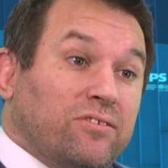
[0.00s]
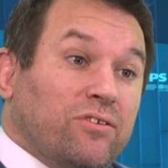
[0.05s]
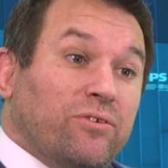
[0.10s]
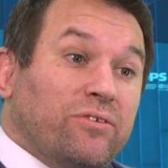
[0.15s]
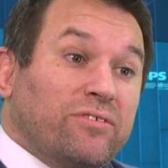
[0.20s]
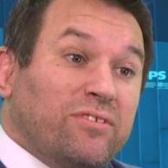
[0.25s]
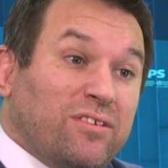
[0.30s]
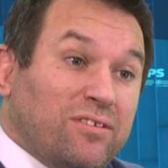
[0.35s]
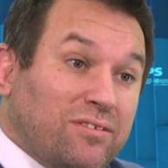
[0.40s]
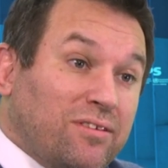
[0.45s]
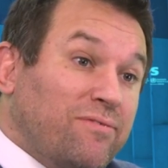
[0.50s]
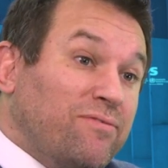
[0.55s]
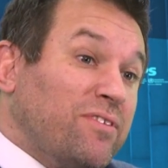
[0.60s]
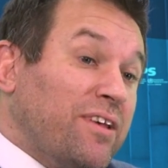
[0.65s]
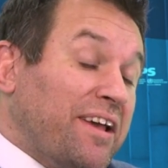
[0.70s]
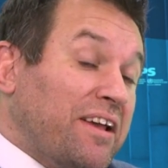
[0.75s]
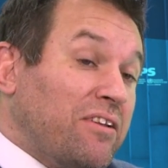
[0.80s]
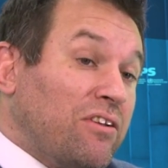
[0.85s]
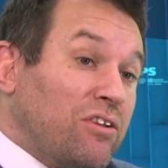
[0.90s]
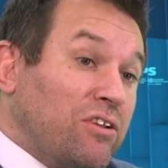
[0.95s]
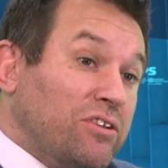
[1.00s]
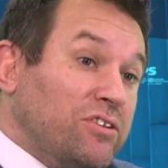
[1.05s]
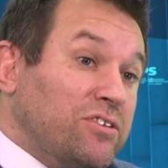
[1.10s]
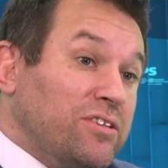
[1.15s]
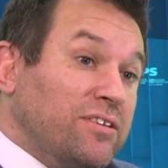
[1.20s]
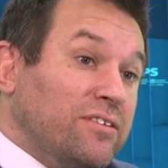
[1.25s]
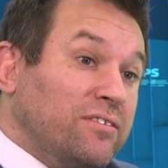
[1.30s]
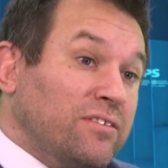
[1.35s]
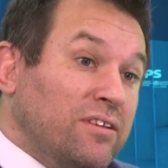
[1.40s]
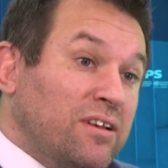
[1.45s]
So assistive
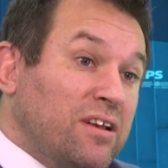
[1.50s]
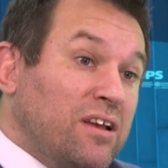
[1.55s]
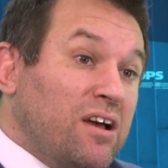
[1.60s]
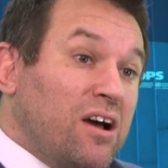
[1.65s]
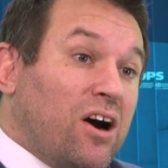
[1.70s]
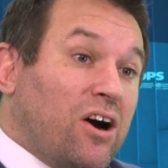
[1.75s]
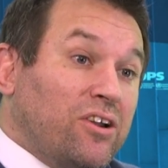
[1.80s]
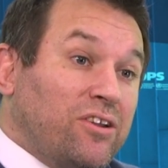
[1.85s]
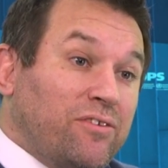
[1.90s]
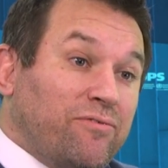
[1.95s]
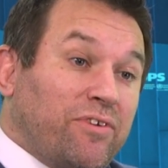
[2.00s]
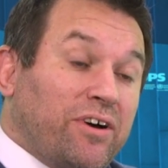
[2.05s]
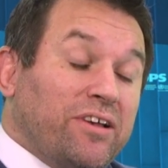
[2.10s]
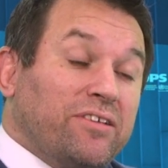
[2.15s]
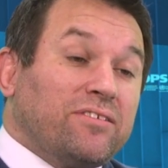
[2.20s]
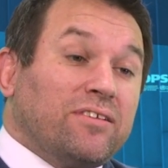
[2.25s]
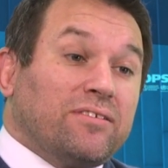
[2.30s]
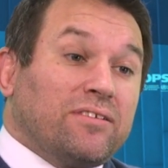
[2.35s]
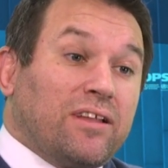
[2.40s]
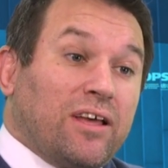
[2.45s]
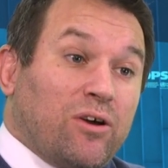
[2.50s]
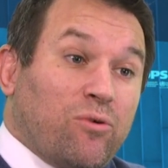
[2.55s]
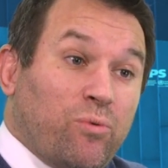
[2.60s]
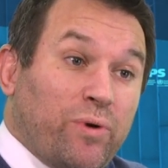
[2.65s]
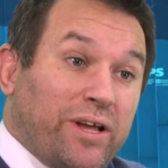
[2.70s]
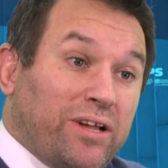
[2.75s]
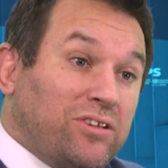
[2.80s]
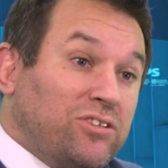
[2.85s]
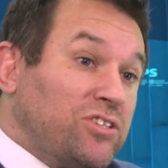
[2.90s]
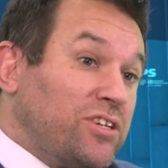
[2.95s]
technologies are devices like
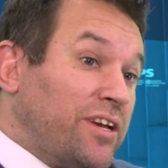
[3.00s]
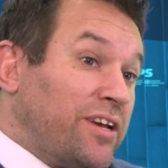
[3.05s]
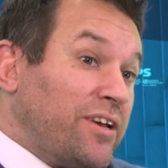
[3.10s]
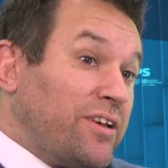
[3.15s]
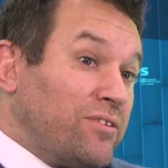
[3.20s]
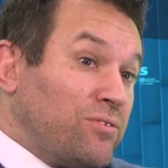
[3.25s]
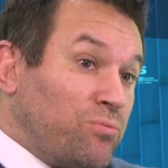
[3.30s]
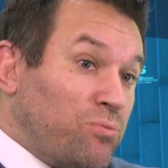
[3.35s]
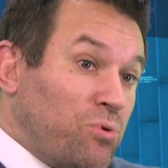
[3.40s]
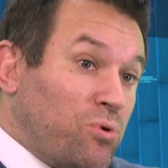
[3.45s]
wheelchairs,